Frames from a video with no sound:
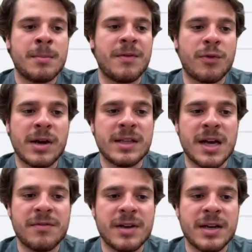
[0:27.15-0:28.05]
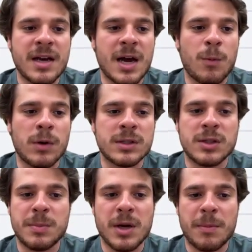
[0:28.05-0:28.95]
Before I dive in, I
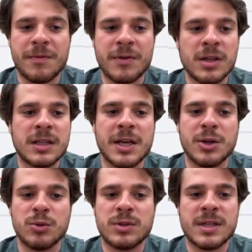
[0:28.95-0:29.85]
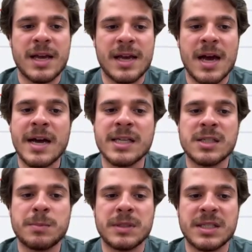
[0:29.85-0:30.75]
wanted to be upfront. I used AI,
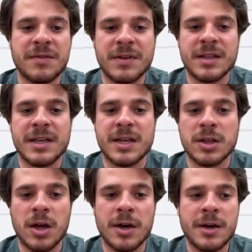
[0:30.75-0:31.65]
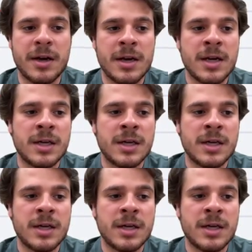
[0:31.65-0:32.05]
specifically Claude,